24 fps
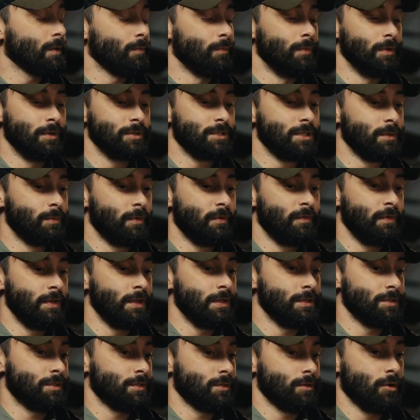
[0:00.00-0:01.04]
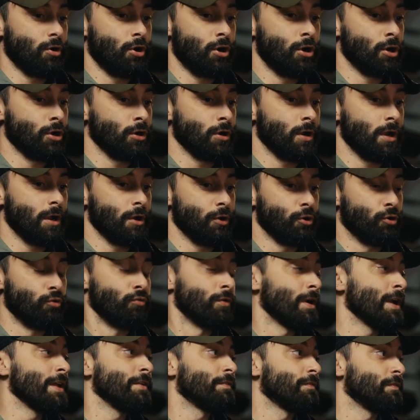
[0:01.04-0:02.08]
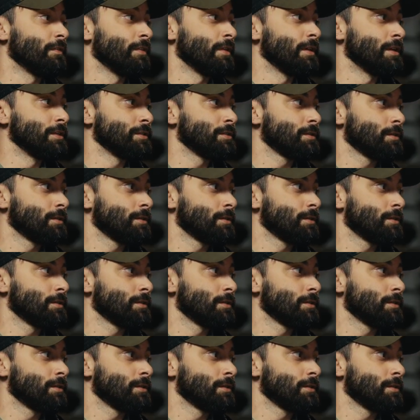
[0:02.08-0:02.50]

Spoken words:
Milsim events are great for this.